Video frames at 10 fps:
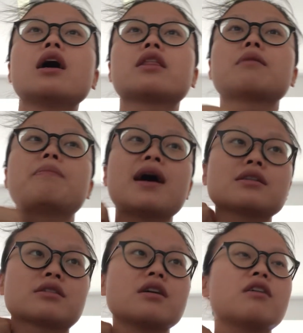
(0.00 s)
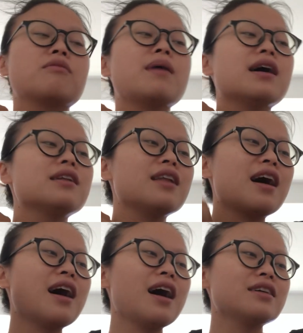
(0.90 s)
The best of my
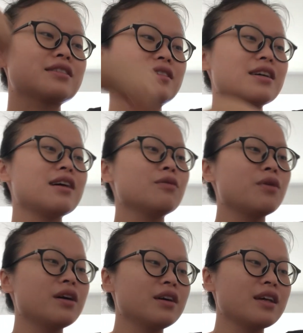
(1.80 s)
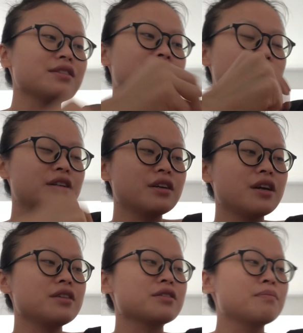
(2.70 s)
last time when I was here
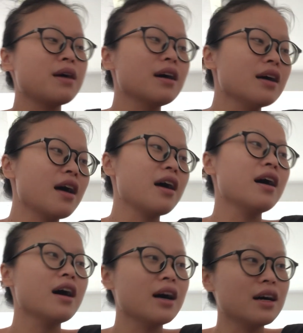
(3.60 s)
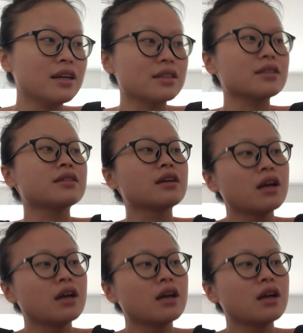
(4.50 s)
is my aunt.